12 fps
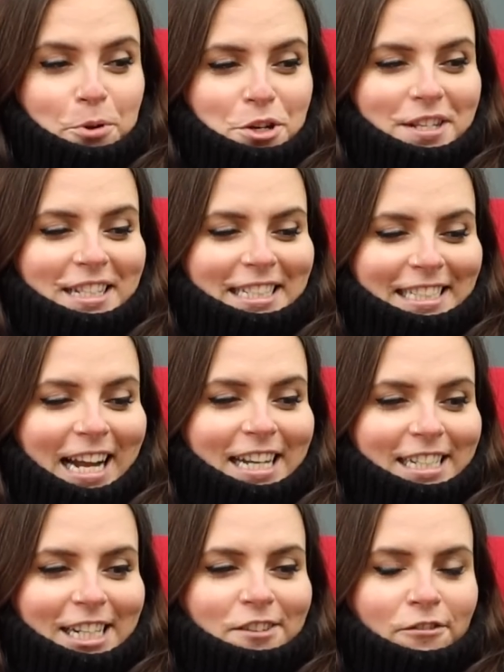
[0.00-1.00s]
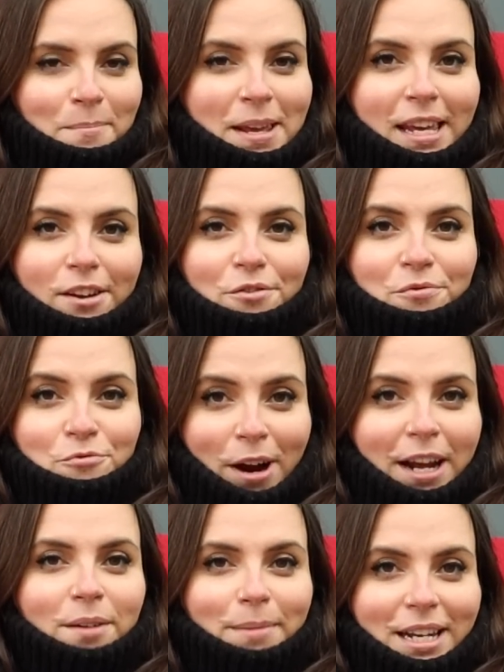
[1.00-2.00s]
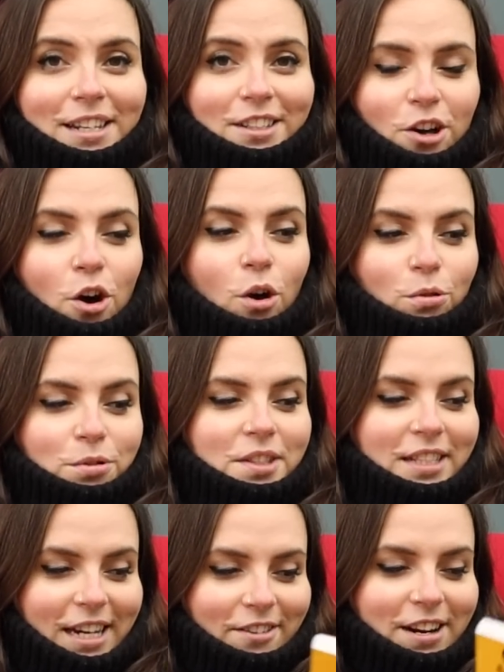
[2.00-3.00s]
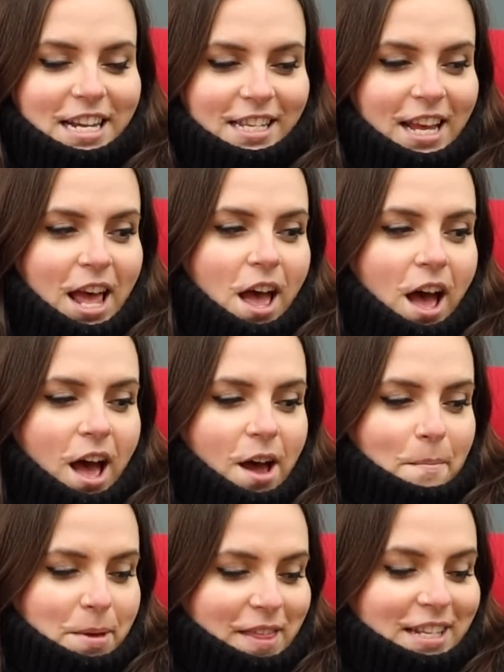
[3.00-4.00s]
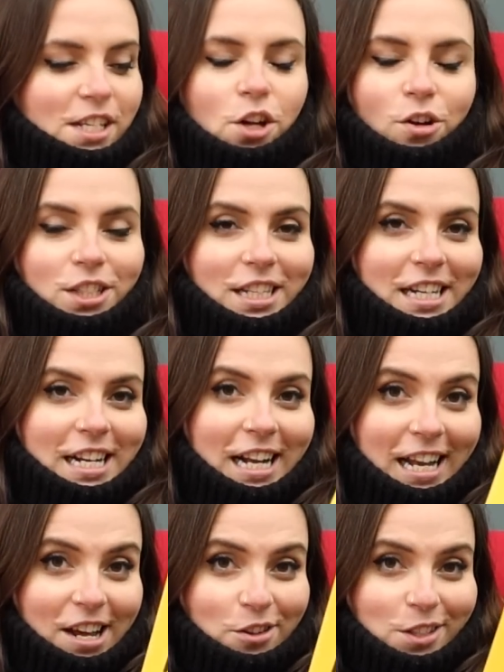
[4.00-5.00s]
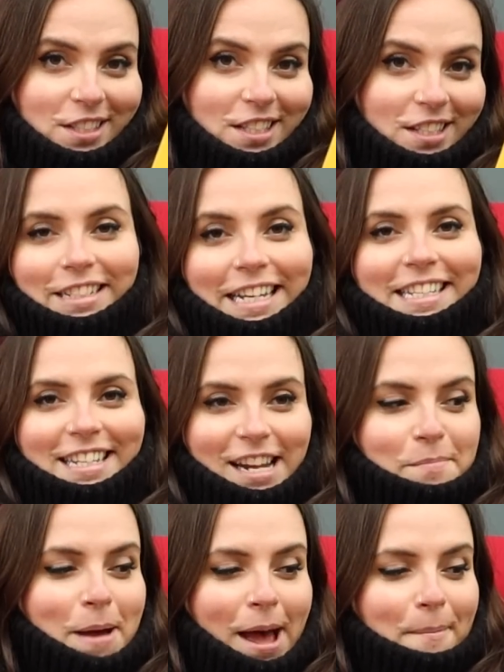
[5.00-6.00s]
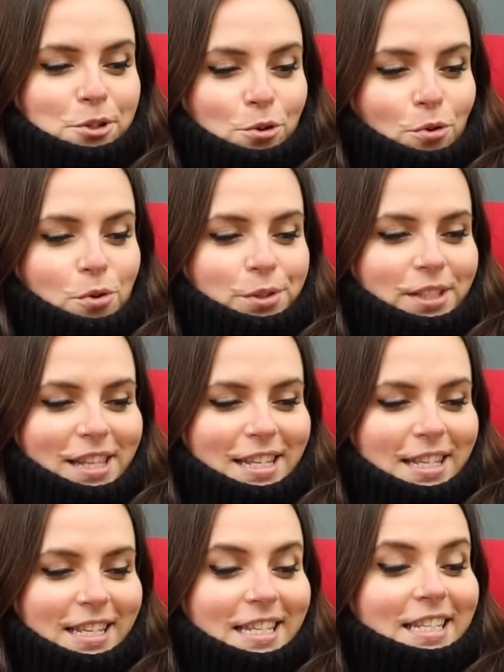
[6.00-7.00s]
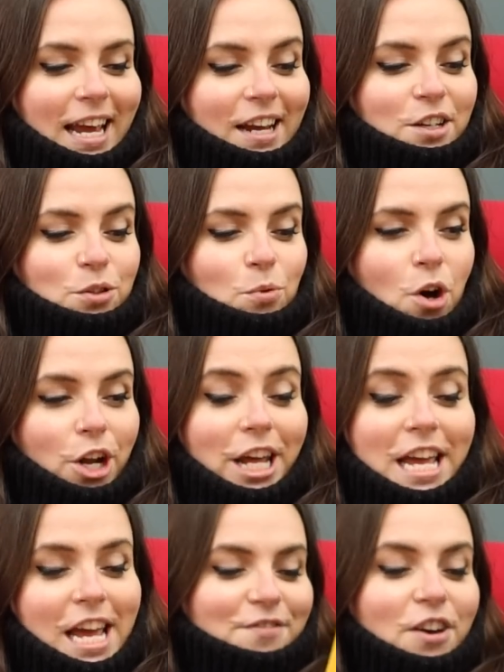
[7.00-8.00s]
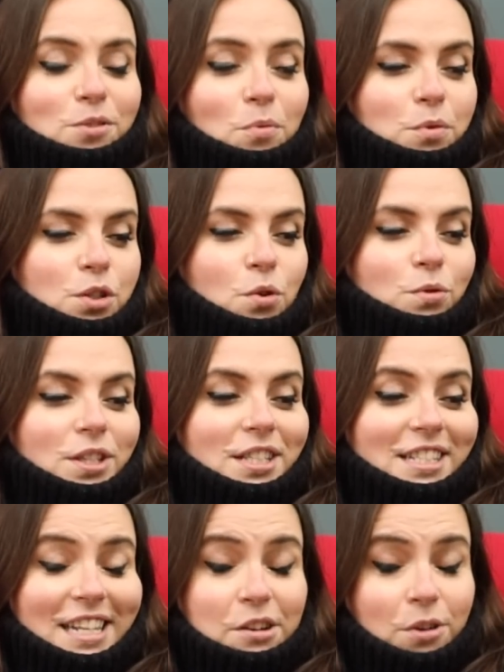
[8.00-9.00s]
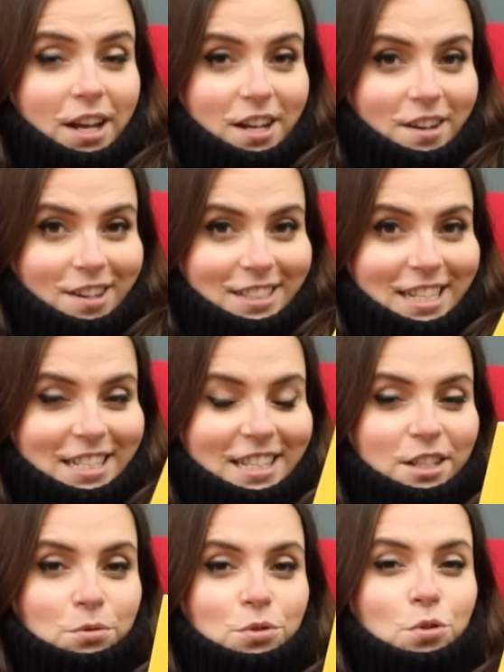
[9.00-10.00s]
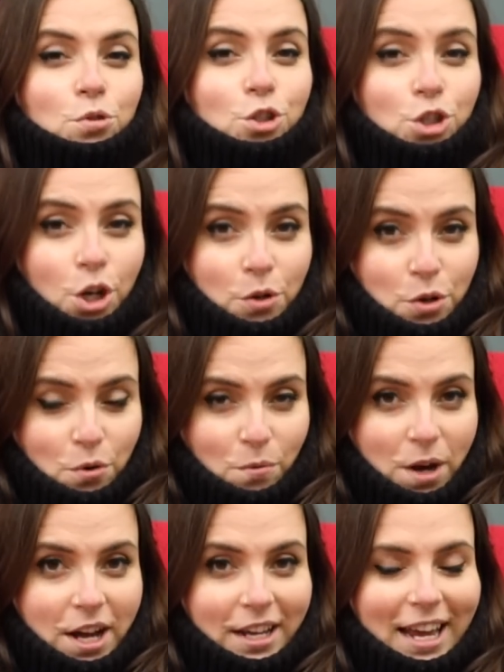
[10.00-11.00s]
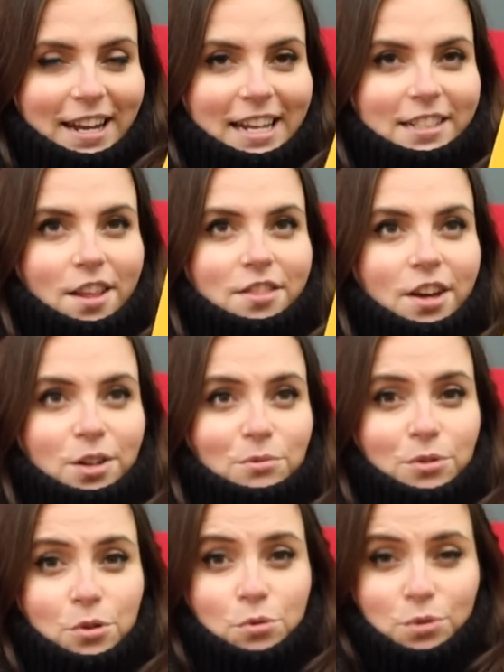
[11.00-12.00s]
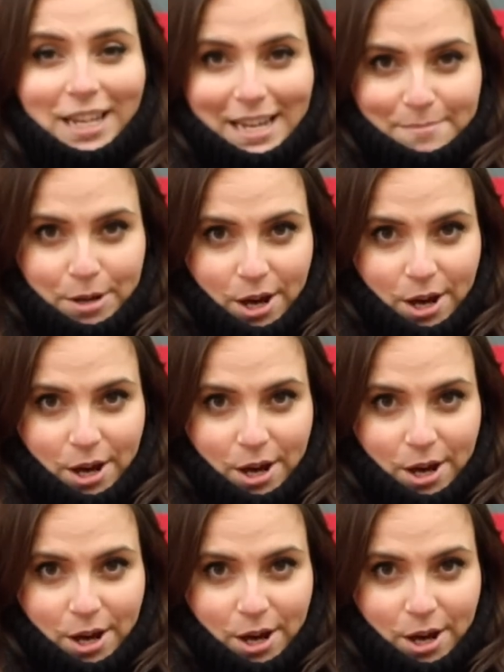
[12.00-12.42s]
book is a stand-in for me recommending the whole series, but this is Austin Kleon's artistic pep talks. This is his second one. His first one was called Steal Like an Artist, this one's called Show Your Work, and he has a third one called Keep